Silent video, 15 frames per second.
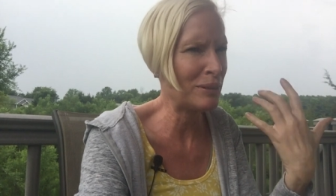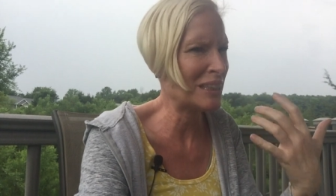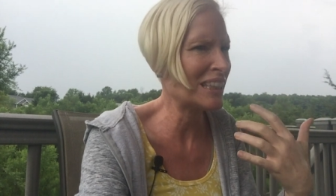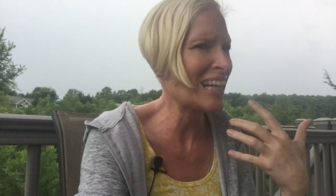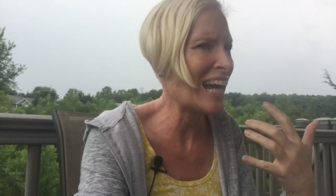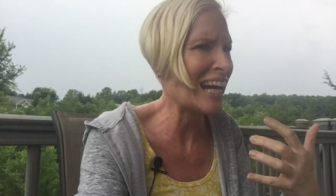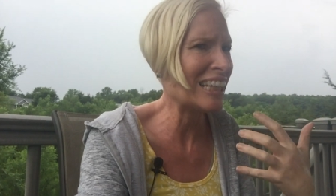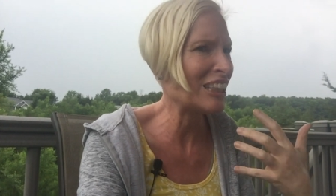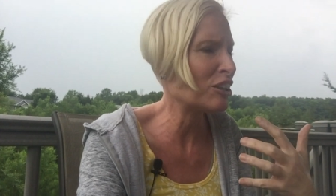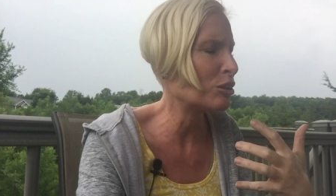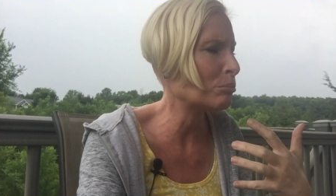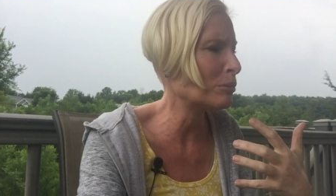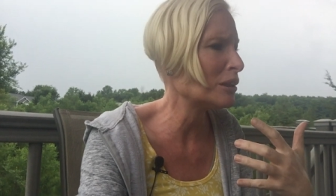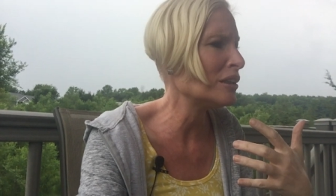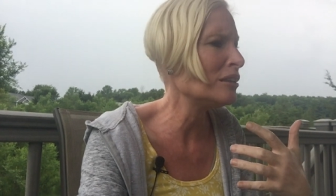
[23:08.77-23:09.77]
It's not
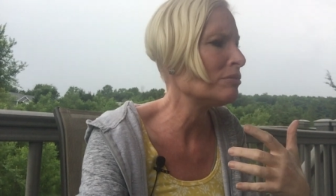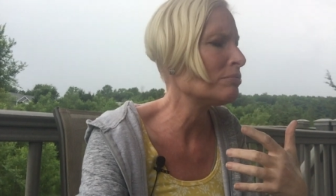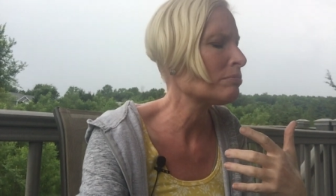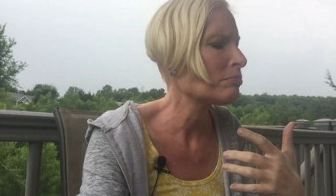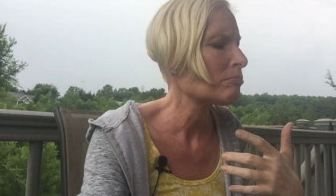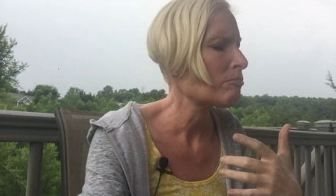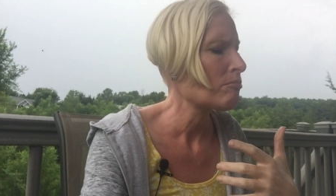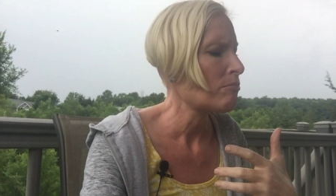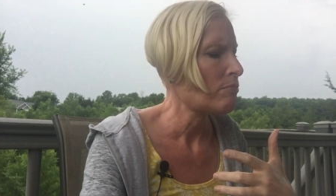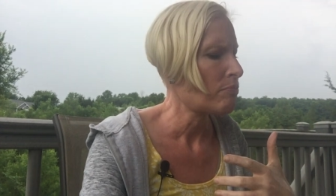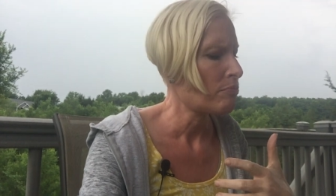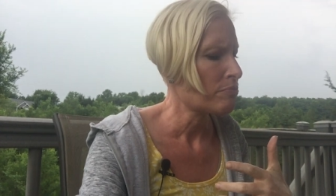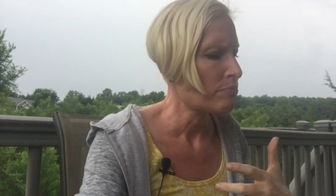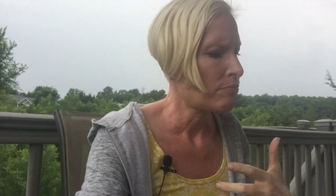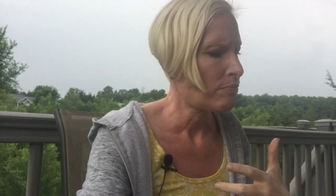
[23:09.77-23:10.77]
normal.
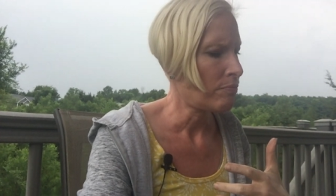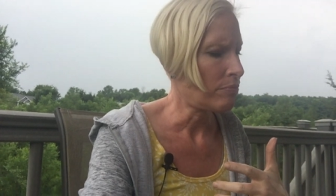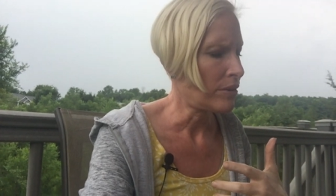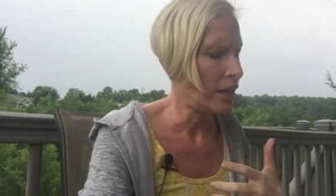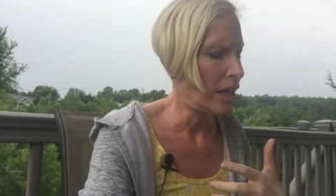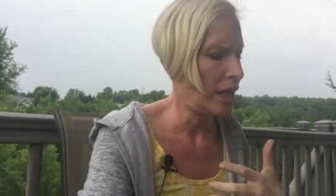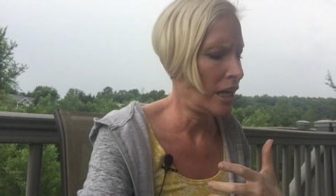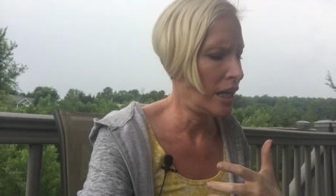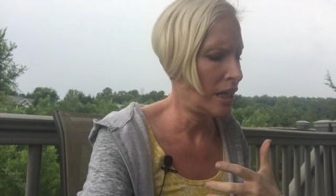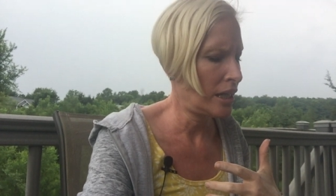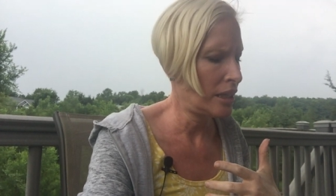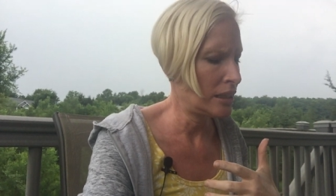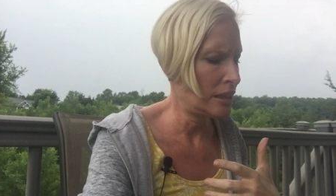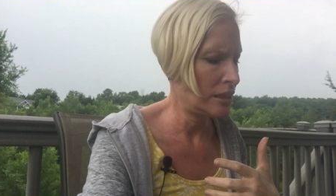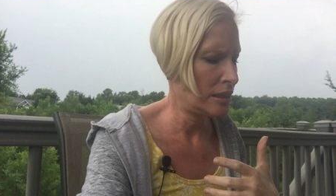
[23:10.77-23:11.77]

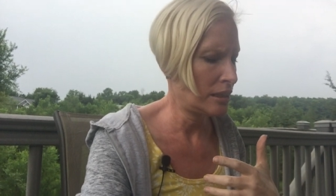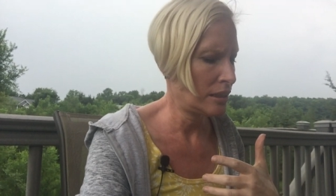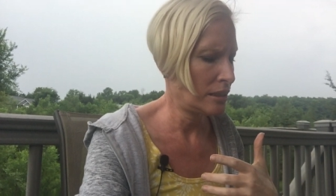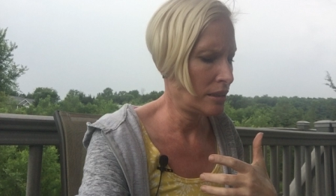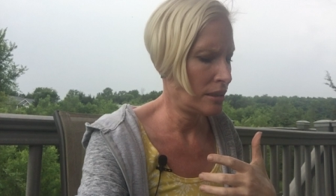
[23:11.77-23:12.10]
And